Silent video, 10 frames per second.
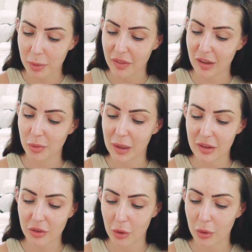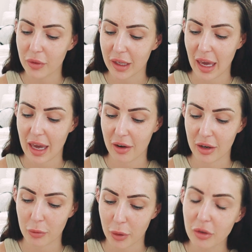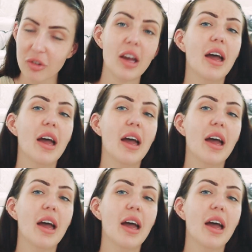But this one is called the Caring Wash,